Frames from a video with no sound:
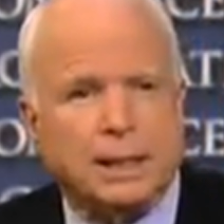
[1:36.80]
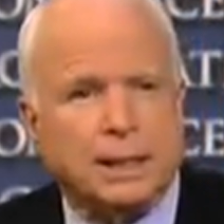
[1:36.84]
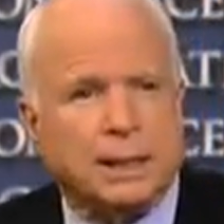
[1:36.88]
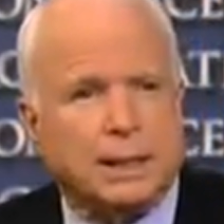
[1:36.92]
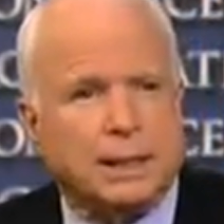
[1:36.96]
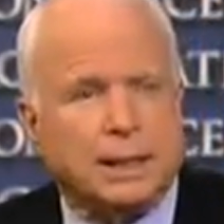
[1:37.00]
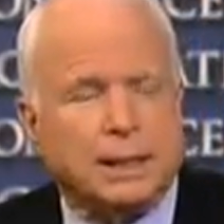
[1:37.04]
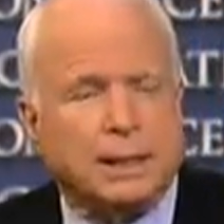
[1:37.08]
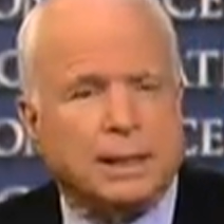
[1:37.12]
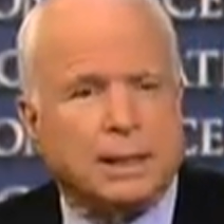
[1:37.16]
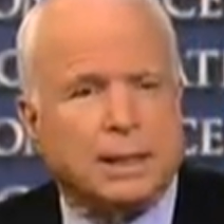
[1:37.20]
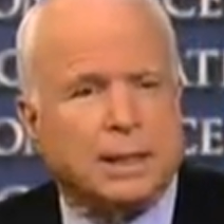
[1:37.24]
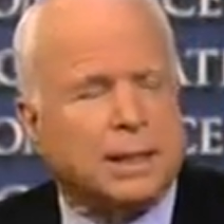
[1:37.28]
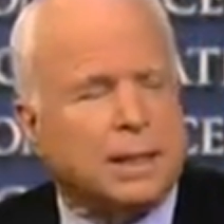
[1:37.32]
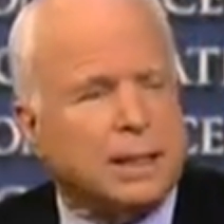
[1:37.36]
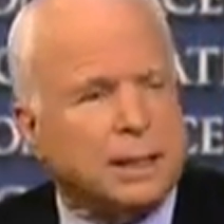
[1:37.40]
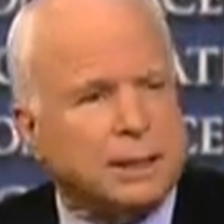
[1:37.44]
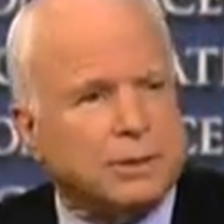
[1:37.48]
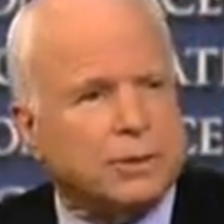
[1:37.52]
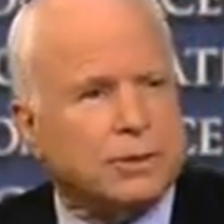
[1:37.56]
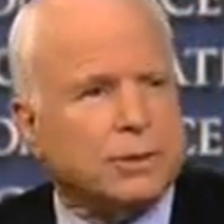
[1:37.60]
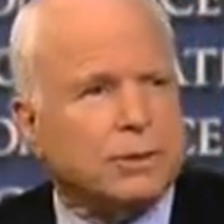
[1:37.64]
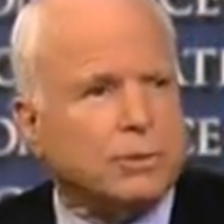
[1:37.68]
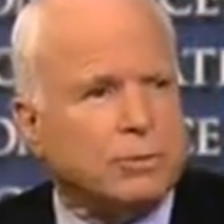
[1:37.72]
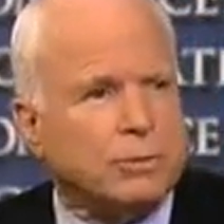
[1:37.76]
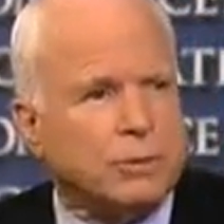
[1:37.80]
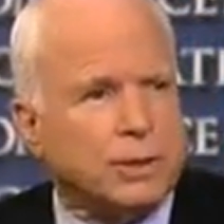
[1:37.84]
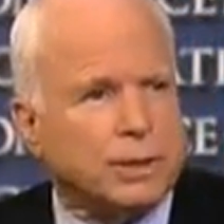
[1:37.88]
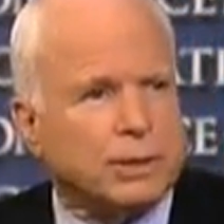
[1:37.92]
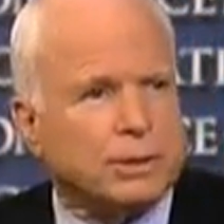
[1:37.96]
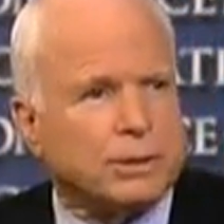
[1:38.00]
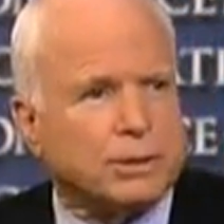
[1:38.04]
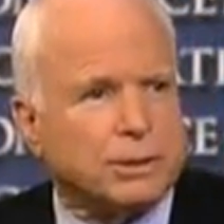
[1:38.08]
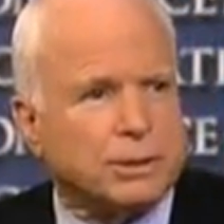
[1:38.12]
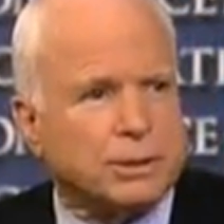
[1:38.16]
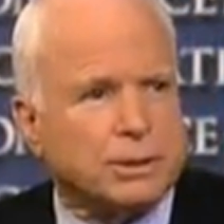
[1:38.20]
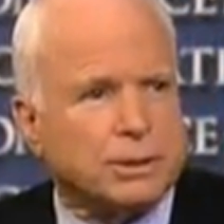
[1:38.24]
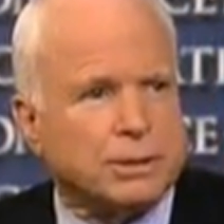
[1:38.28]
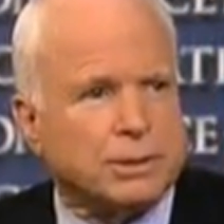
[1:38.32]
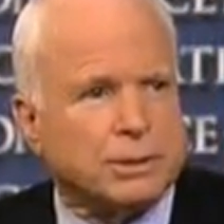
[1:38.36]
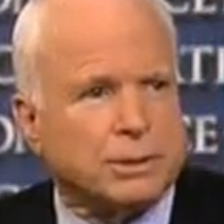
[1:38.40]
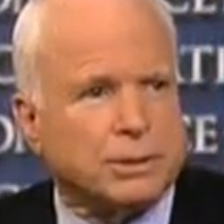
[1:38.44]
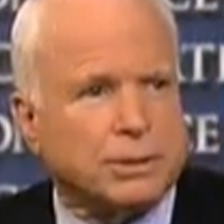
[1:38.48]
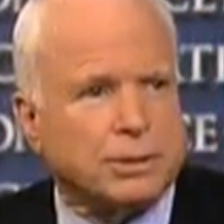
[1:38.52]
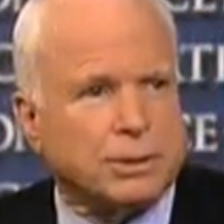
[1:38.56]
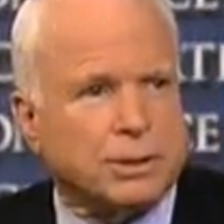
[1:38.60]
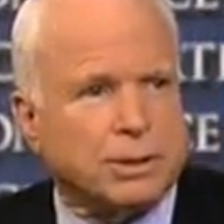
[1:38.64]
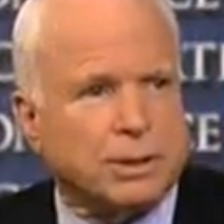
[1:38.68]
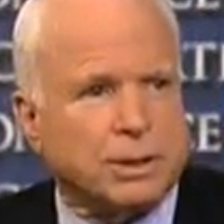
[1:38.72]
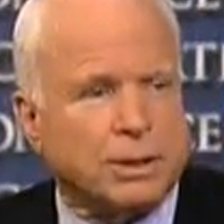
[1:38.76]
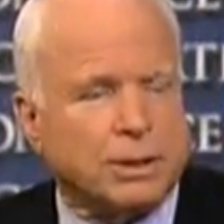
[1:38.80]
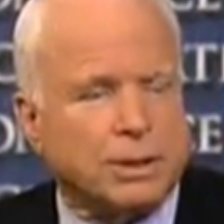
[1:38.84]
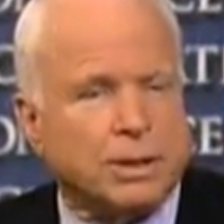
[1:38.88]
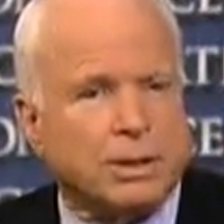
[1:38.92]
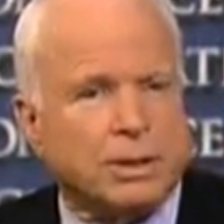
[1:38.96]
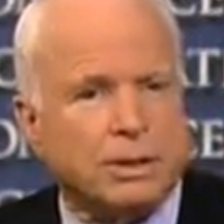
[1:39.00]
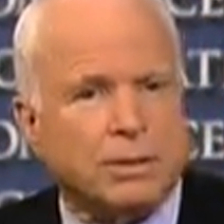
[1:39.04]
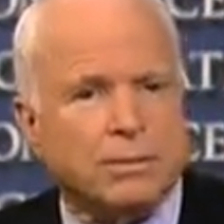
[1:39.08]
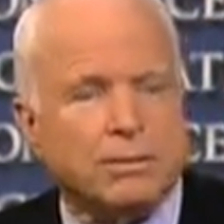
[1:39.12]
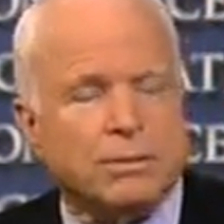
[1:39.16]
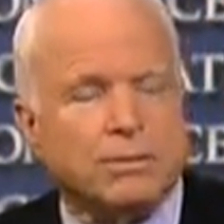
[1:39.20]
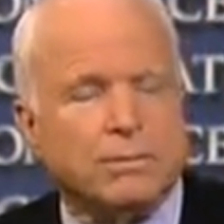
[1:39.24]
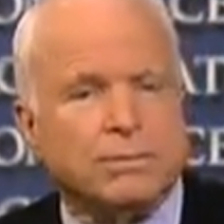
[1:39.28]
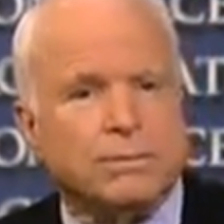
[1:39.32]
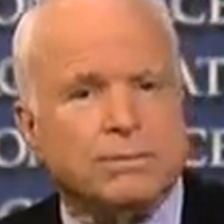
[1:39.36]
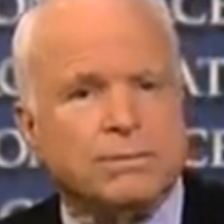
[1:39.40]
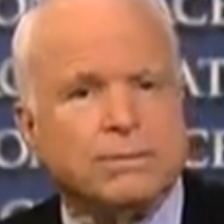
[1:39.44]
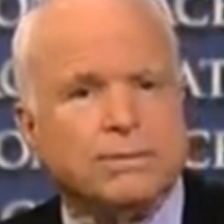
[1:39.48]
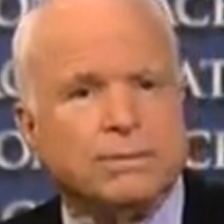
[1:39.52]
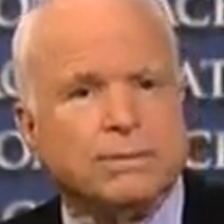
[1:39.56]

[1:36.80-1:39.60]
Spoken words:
the consequences of